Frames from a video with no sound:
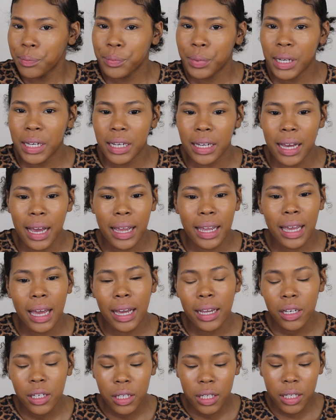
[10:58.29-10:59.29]
But I
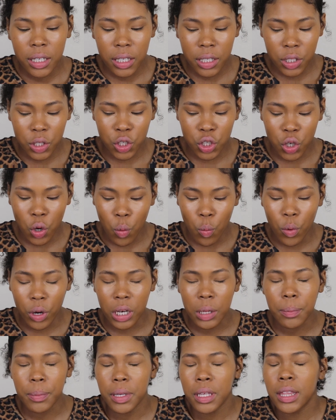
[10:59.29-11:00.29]
kind of don't
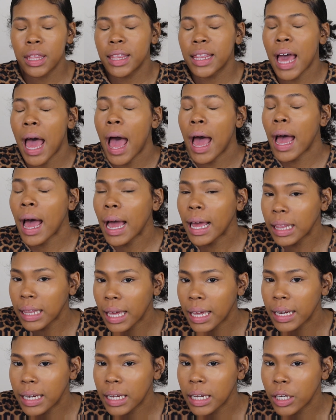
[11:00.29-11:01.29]
want to be that
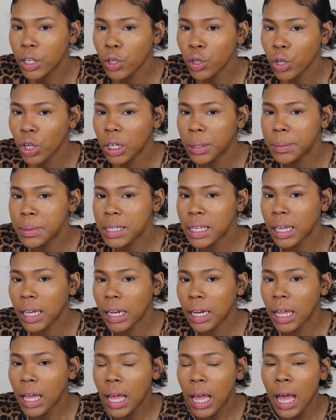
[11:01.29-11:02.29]
highlighted, you know what I'm
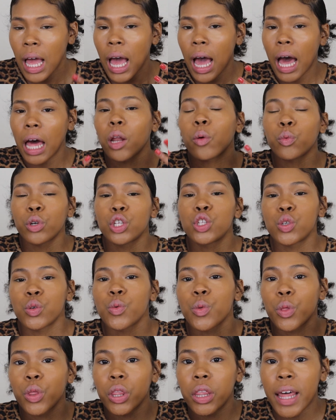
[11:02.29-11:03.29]
saying? I don't want to do
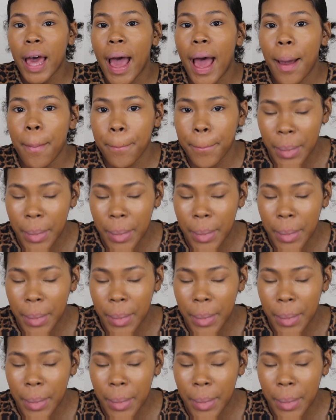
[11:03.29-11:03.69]
that